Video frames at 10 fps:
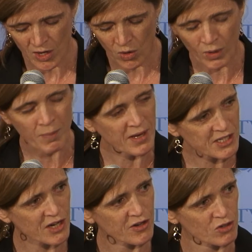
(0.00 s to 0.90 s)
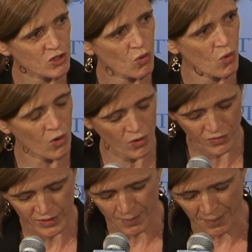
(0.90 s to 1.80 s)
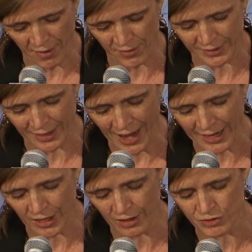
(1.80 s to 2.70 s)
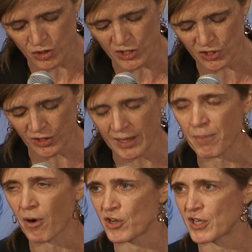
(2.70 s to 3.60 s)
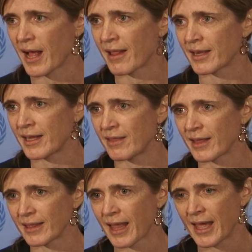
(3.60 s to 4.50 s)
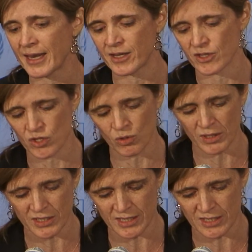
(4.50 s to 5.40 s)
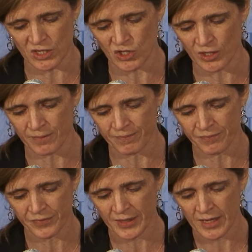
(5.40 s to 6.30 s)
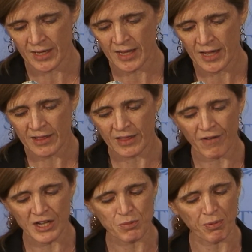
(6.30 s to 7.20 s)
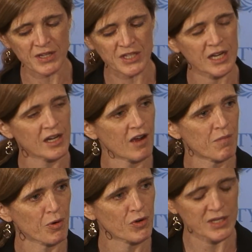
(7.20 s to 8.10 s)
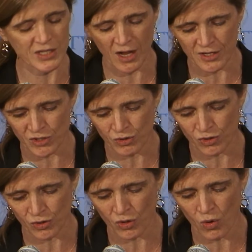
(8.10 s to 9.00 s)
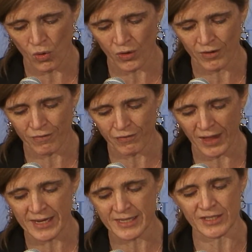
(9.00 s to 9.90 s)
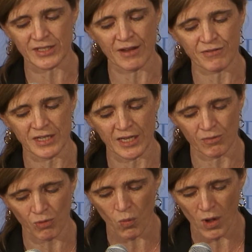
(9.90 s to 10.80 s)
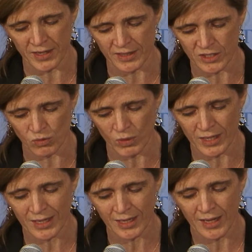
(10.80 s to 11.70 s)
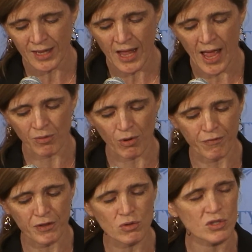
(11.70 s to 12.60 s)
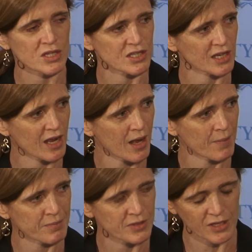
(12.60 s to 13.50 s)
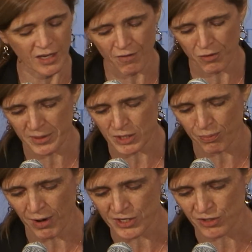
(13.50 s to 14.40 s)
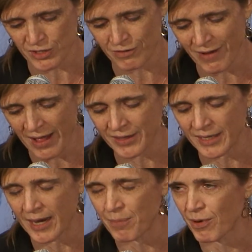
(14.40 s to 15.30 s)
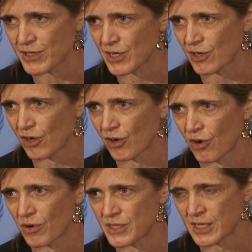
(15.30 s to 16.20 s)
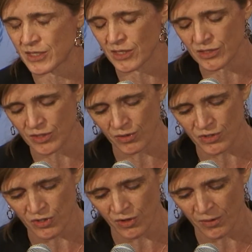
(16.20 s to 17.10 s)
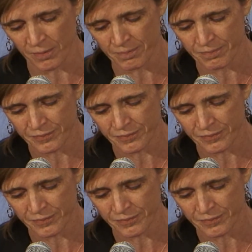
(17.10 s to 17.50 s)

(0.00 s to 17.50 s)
we must underscore the apparent lack of judicial impartiality that led to this decision. The Vice President of Burundi's Constitutional Court fled to safety in Rwanda this week and refused to succumb to the government's pressure to validate President Nkurunziza's third term.